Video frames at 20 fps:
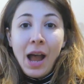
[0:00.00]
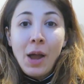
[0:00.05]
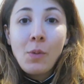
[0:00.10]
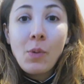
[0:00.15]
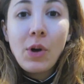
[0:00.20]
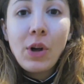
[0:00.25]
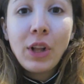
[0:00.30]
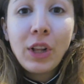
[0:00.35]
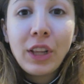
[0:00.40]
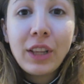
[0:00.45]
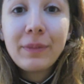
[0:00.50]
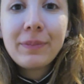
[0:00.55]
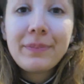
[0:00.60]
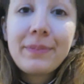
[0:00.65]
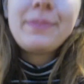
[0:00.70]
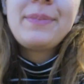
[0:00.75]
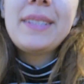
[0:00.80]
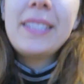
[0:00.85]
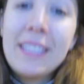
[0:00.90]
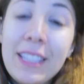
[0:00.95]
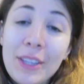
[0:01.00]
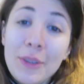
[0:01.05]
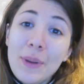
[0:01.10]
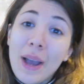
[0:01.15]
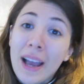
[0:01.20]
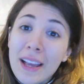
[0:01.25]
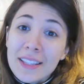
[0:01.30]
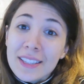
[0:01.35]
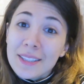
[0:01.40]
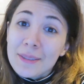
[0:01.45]
I will see you
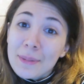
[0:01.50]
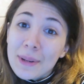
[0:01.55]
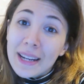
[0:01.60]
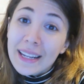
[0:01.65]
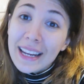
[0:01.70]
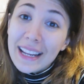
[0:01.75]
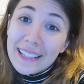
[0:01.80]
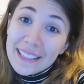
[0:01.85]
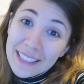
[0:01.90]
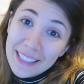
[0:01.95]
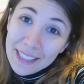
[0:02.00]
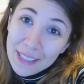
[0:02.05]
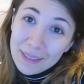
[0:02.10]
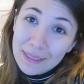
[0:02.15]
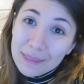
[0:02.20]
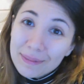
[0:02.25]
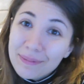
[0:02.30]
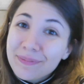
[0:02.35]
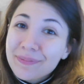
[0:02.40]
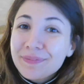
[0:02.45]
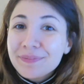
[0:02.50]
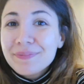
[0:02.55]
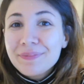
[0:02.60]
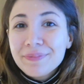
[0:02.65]
guys when I next see you.